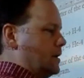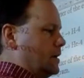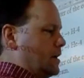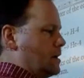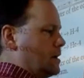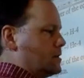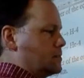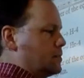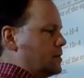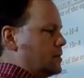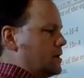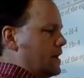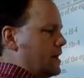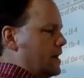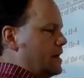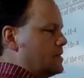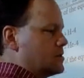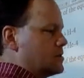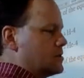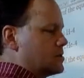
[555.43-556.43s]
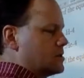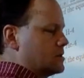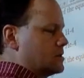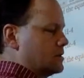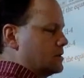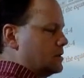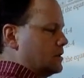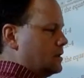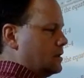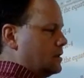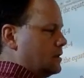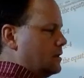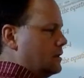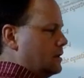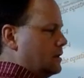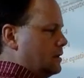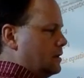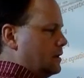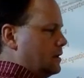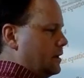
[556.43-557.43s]
And I'll just put an H
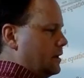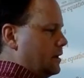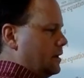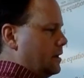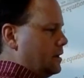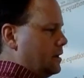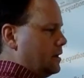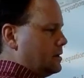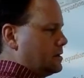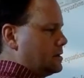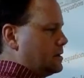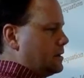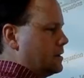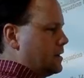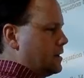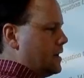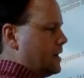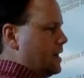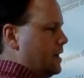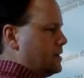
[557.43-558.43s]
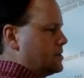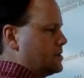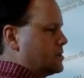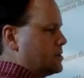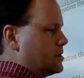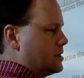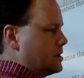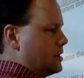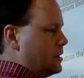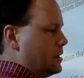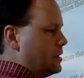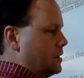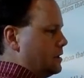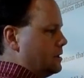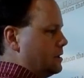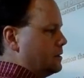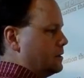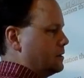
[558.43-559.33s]
and HE.